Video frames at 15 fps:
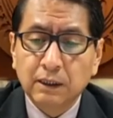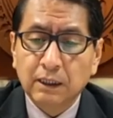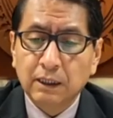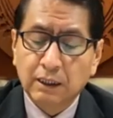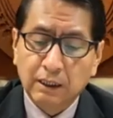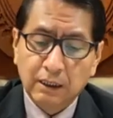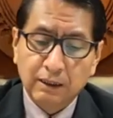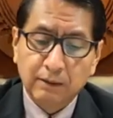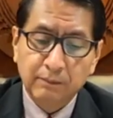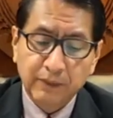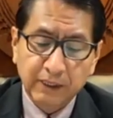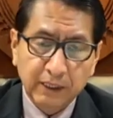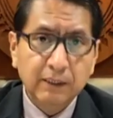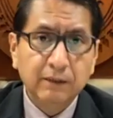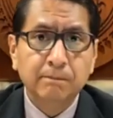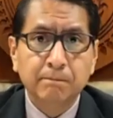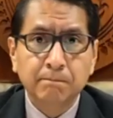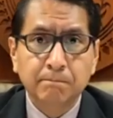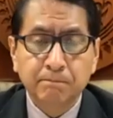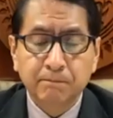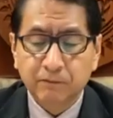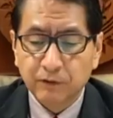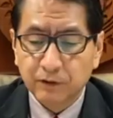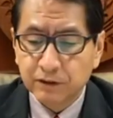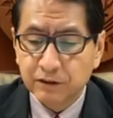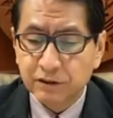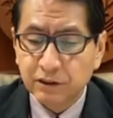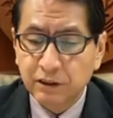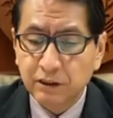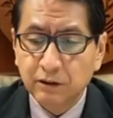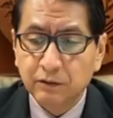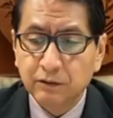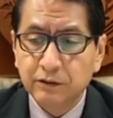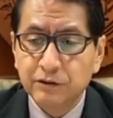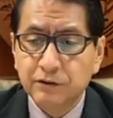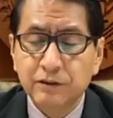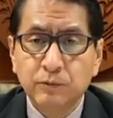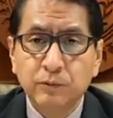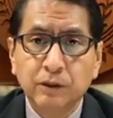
uh, me for this keynote address.